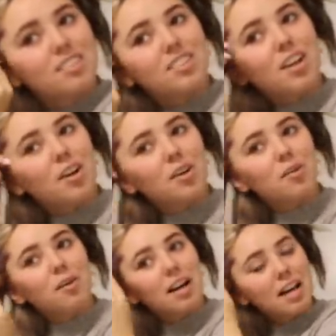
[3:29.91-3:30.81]

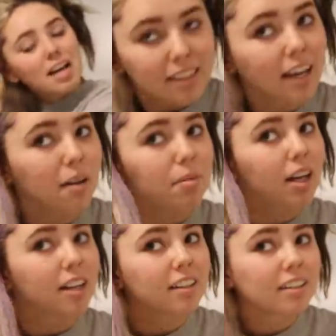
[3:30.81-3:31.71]
So yeah, I'm
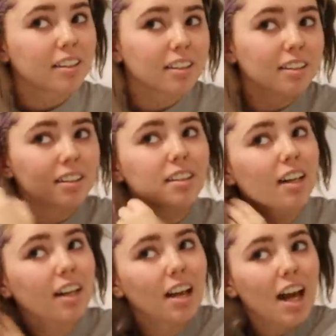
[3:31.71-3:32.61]
kind of